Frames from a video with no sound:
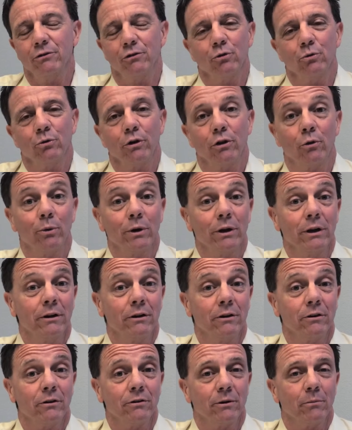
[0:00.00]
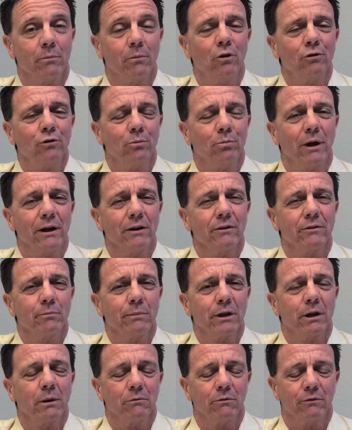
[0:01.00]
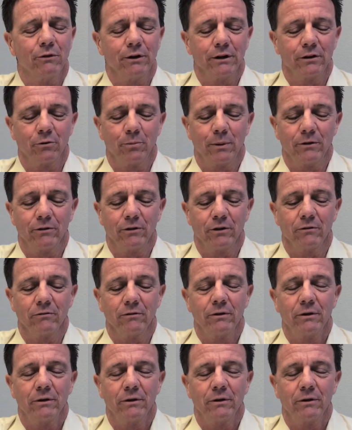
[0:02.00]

2, or 3 years, it multiplies and becomes very expensive.